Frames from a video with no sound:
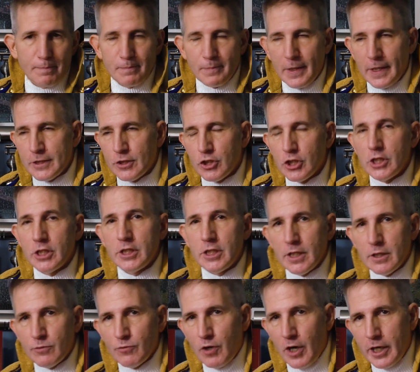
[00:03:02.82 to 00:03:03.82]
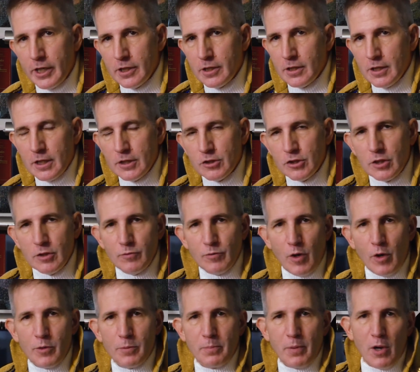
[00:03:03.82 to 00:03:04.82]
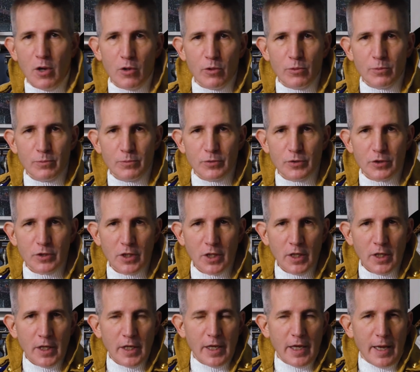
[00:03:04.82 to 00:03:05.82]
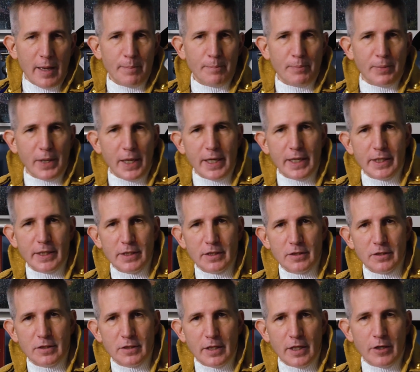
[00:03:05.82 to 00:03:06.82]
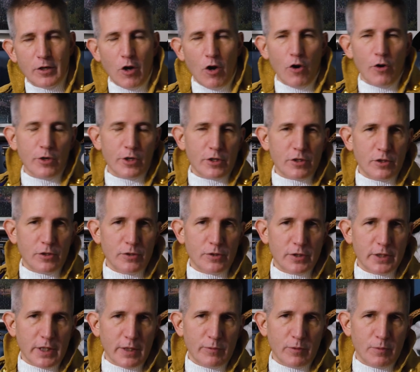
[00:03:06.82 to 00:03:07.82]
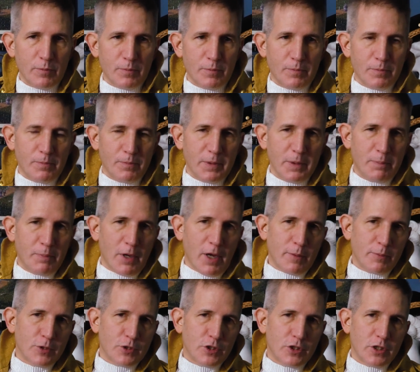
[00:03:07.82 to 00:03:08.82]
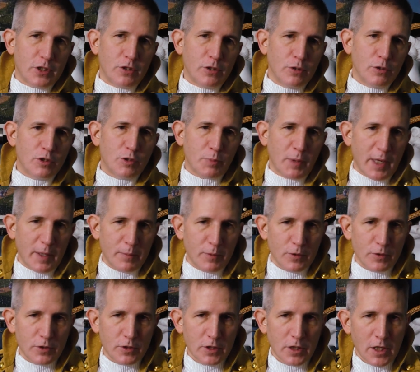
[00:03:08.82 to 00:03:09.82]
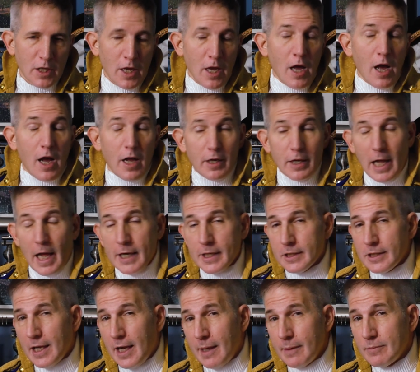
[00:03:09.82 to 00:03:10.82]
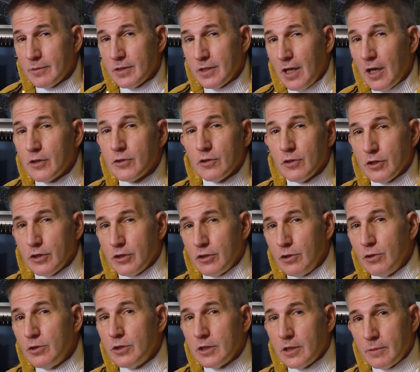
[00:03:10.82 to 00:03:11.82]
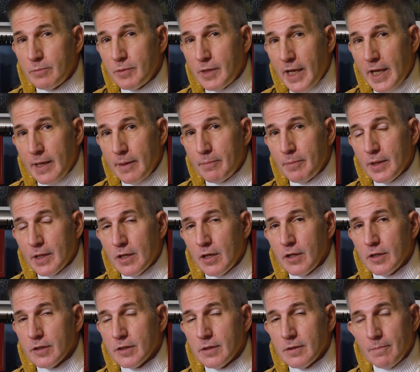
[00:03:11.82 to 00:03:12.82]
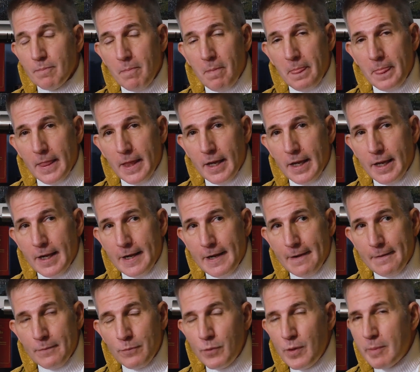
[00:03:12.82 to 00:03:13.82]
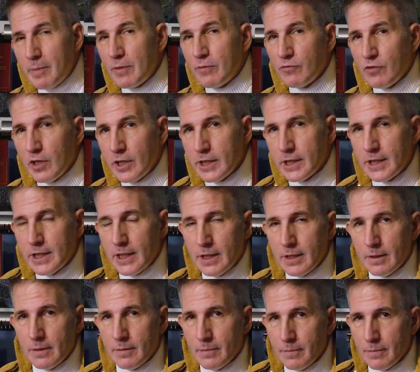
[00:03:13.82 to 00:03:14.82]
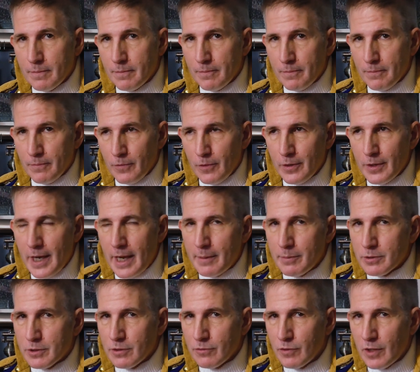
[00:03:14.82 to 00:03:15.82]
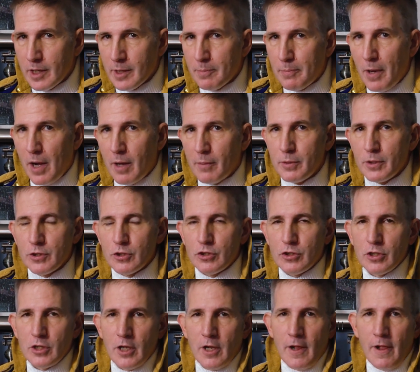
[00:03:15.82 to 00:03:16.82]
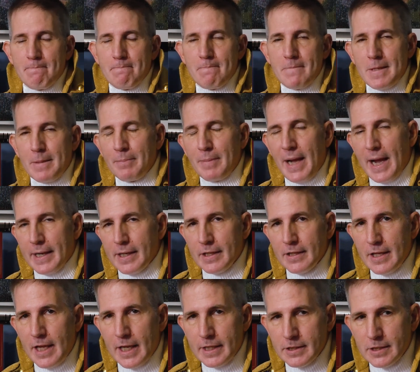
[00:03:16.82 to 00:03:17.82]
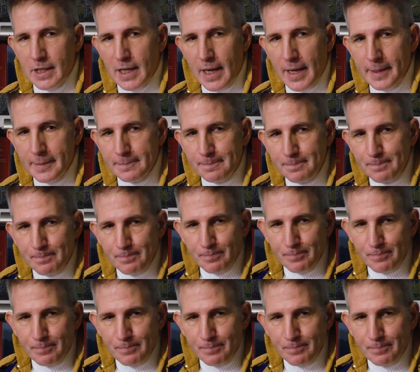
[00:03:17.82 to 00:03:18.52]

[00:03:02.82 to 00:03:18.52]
and she did write, and she wrote poems and plays and articles that would be published in newspapers. A lot of times under a pseudonym name, because women really weren't able to really publish back in that time.